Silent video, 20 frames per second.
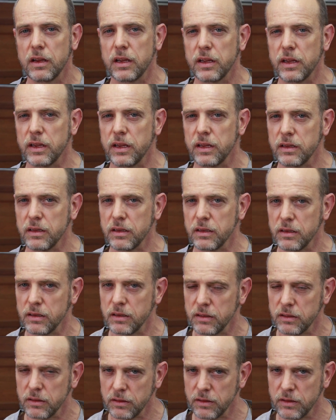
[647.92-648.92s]
in
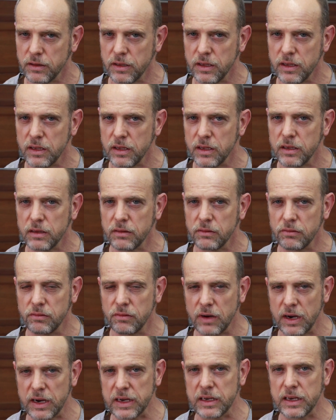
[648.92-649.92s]
the
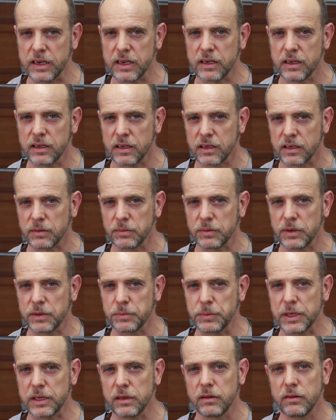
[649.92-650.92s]
railing, and I'm going to
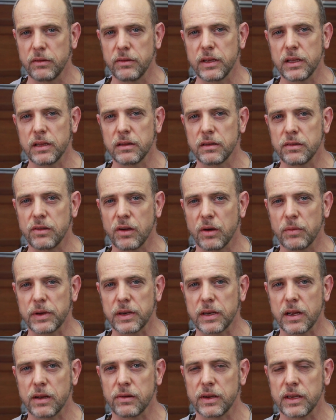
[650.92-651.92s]
be gluing the
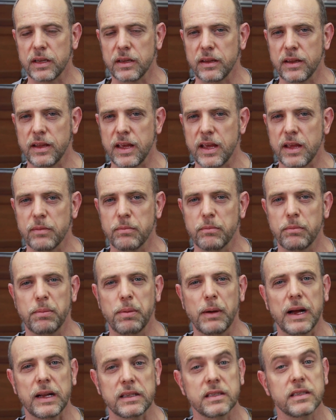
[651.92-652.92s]
domino in there.
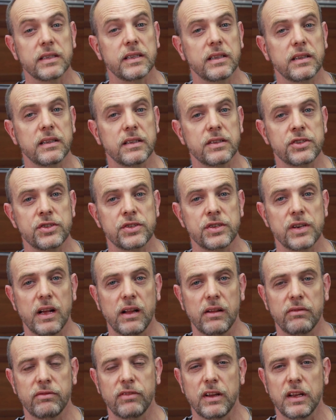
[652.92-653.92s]
But in the
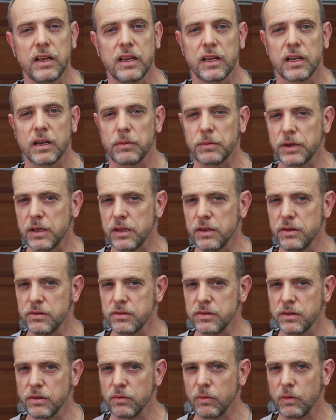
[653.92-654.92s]
shelf I'm going to
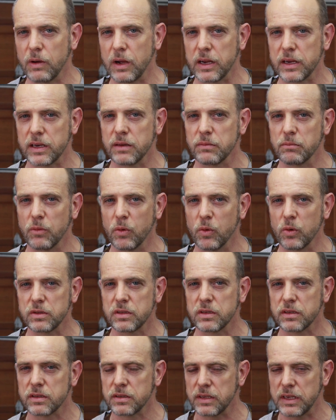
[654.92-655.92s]
use the wider
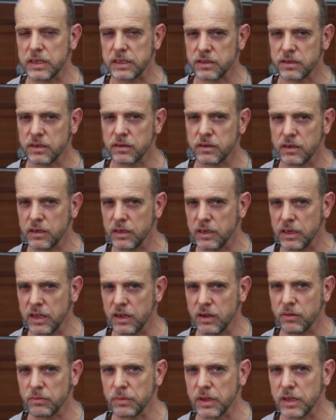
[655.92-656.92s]
mortise. That's going to
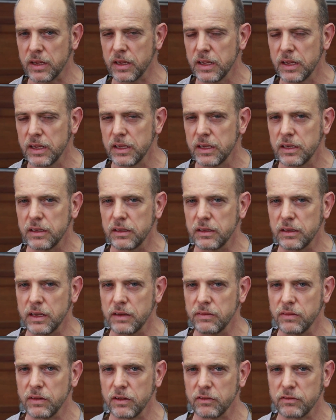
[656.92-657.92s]
allow me a
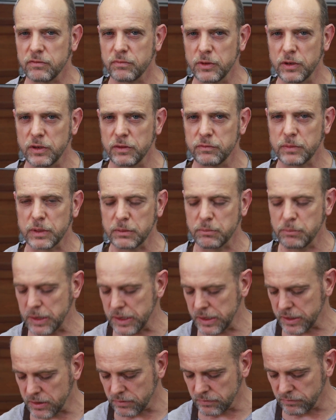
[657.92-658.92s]
level of movement
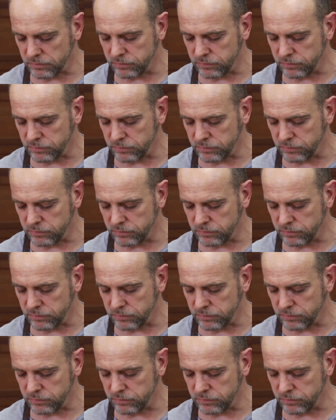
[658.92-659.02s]
back and